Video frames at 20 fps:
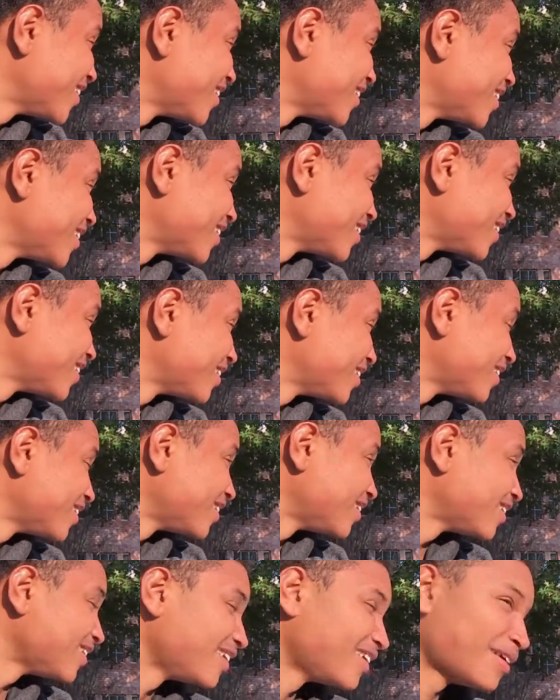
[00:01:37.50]
What you mean is
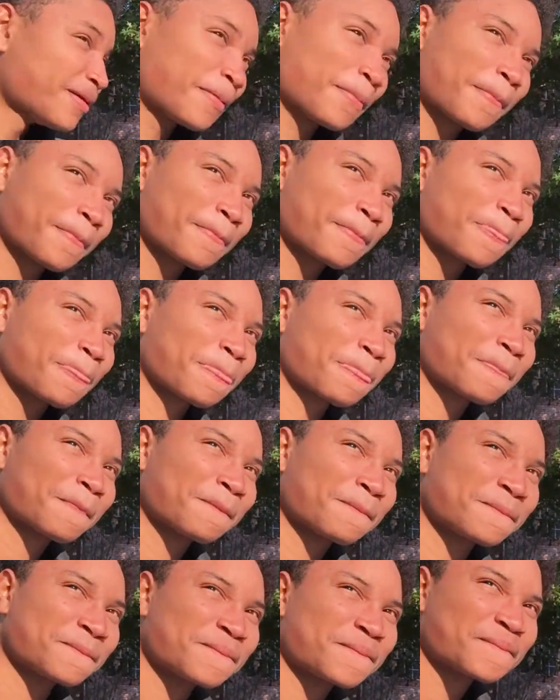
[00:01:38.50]
you? What's wrong
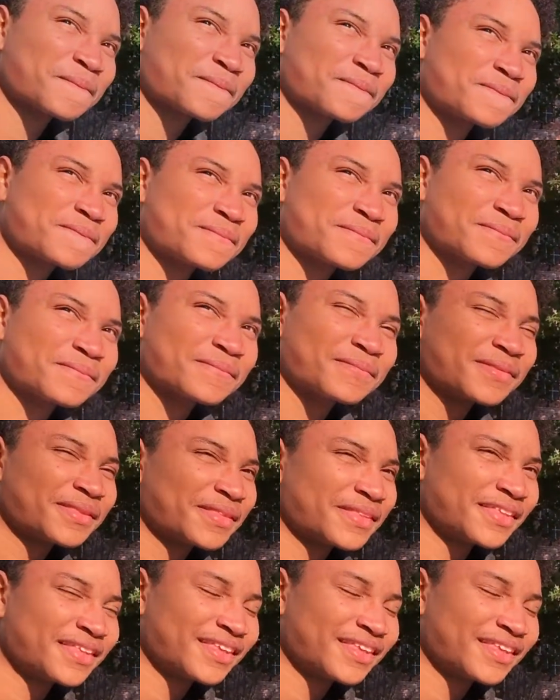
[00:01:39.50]
with you? What? You what?